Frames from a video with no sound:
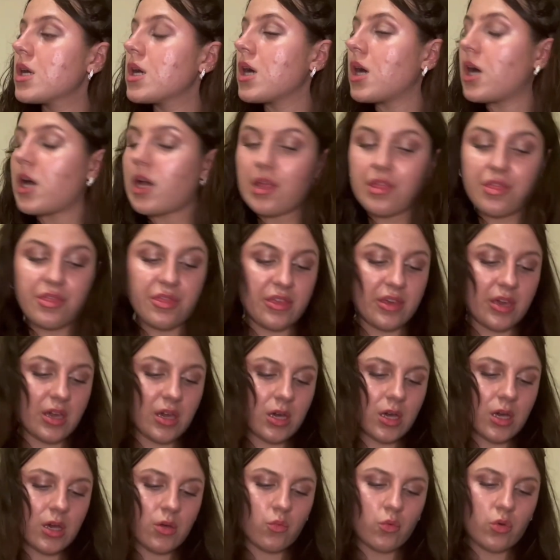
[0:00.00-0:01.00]
I think
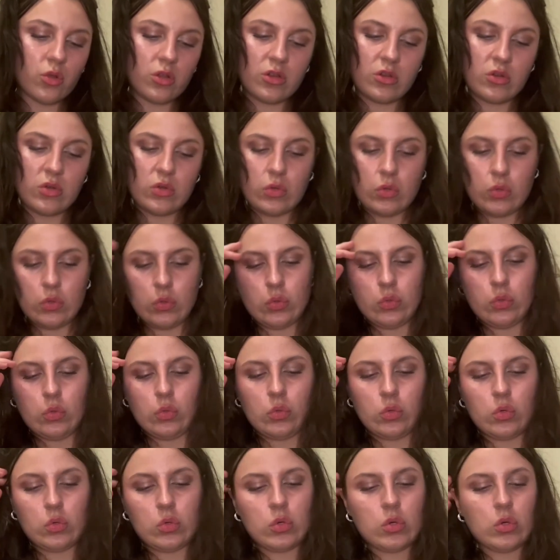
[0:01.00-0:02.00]
I want to do
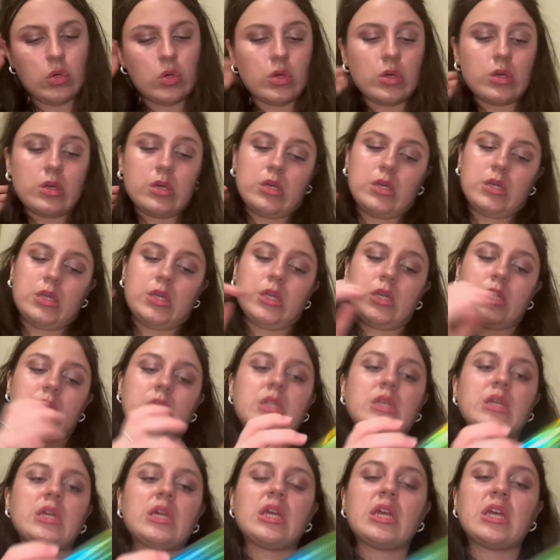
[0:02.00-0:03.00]

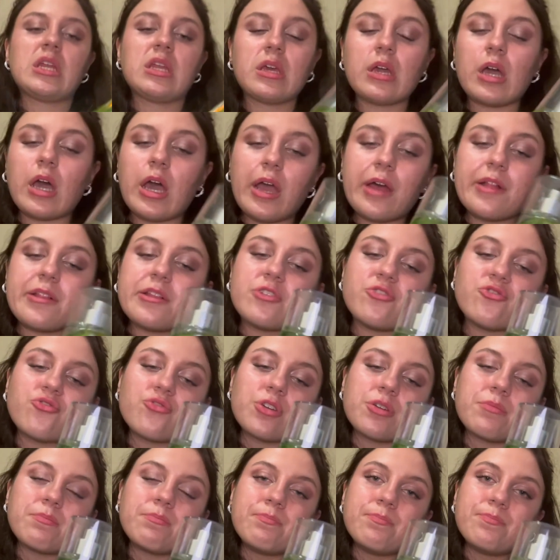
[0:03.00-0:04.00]
Tahiti Island
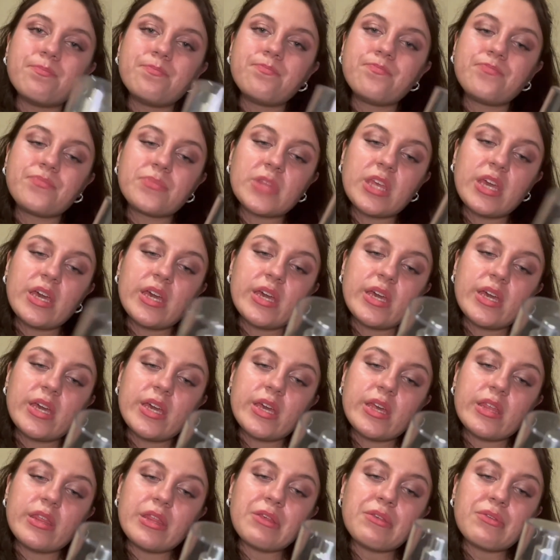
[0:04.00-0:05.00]
Dream.
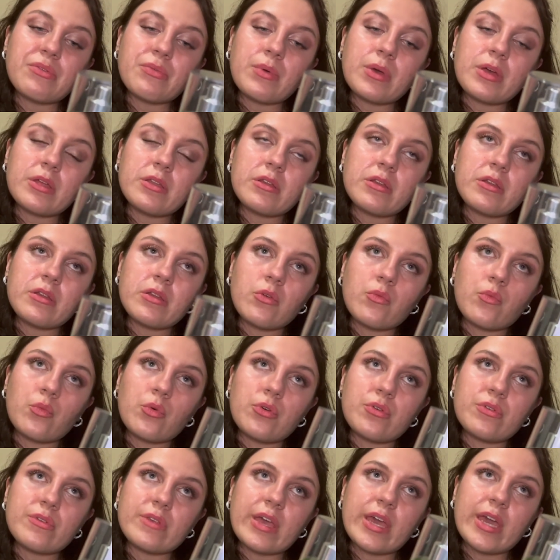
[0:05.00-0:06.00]
This one
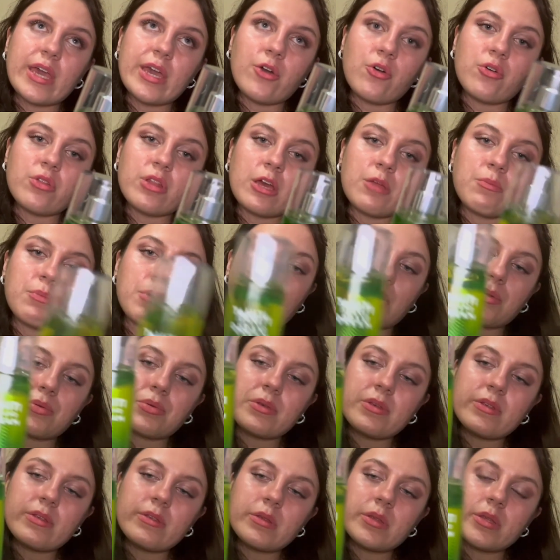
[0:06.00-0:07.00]
was a online
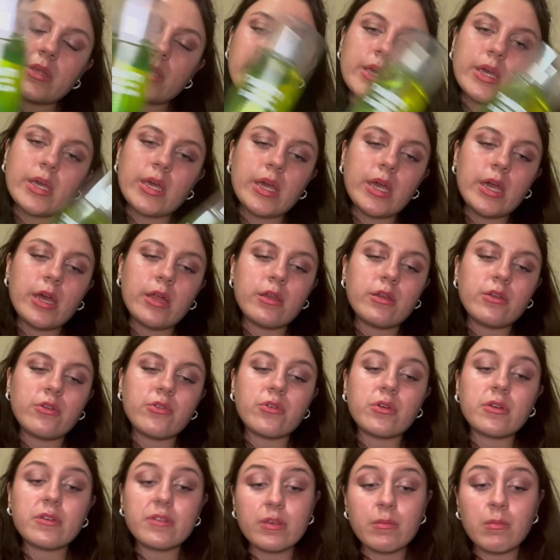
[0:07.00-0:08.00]
purchase and
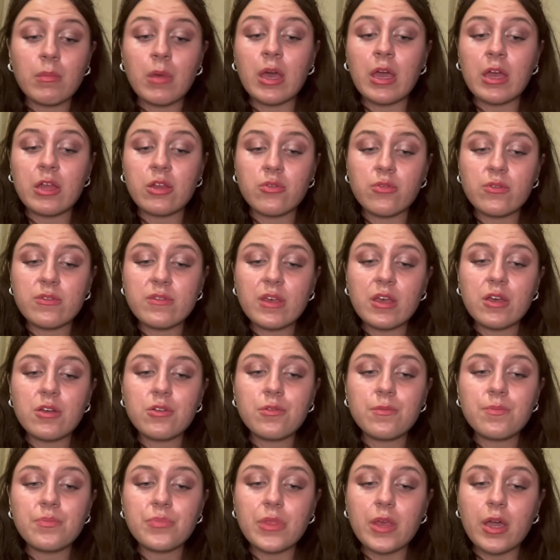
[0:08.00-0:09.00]
during Summer Annual Sale.
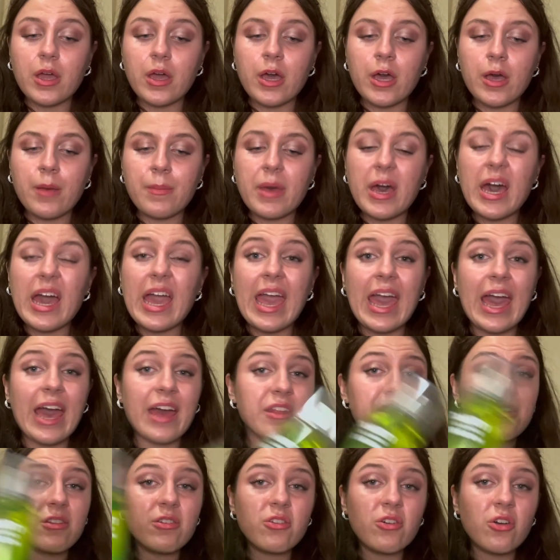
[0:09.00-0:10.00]
Um, I
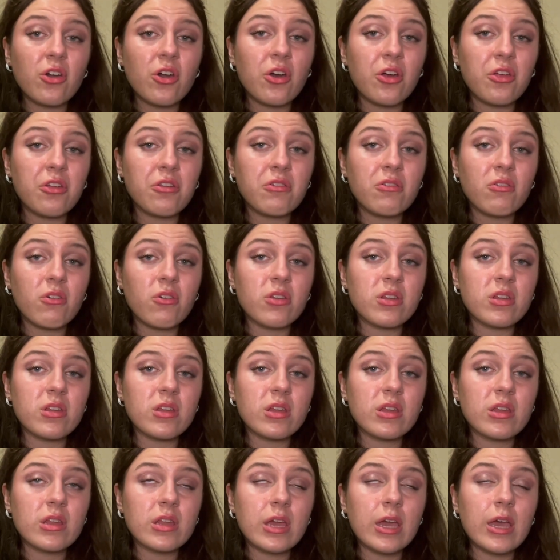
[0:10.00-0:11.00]
hadn't heard on,
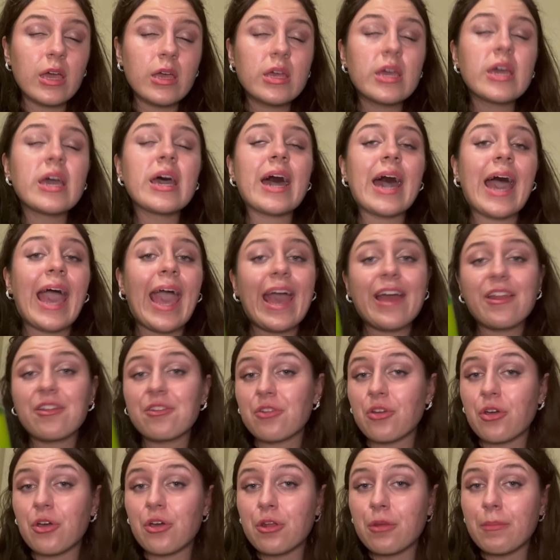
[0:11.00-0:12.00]
I hadn't
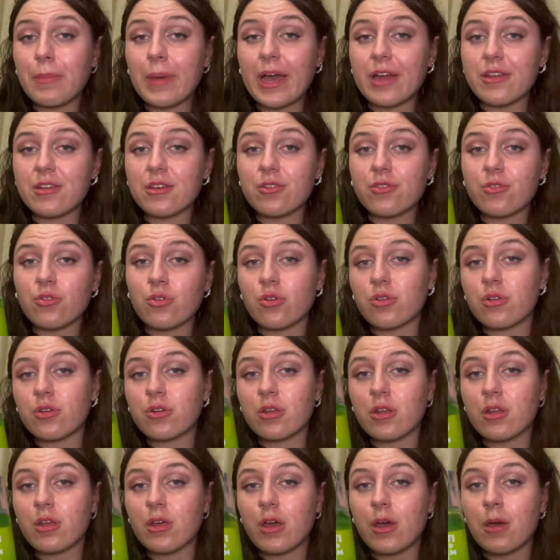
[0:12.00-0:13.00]
heard about it on
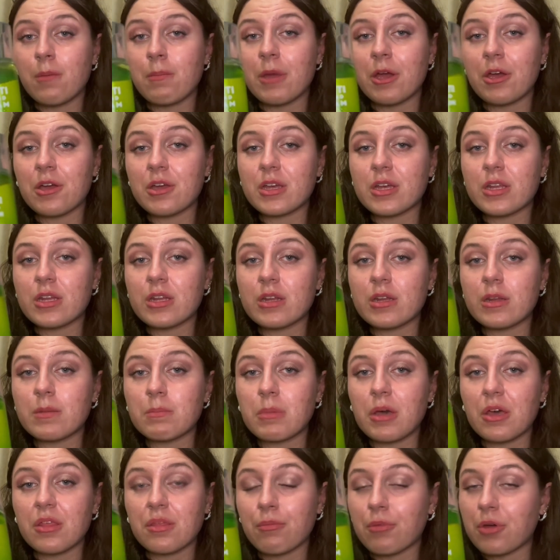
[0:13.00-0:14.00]
American
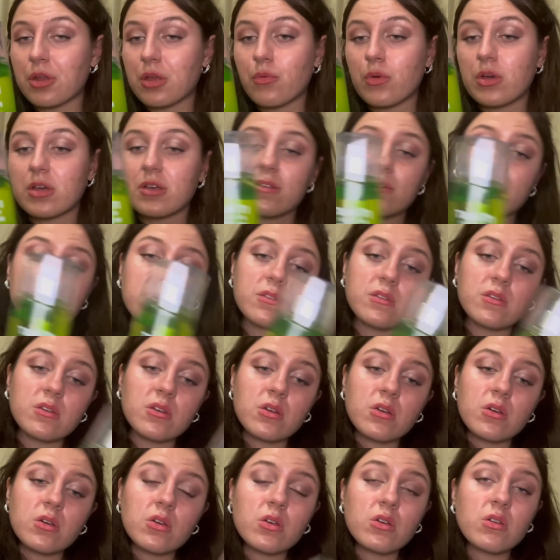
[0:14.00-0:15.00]
Bath and Body Works
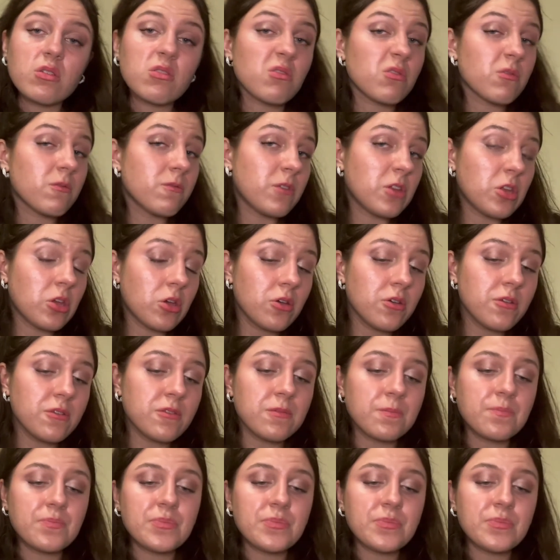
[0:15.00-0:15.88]
videos.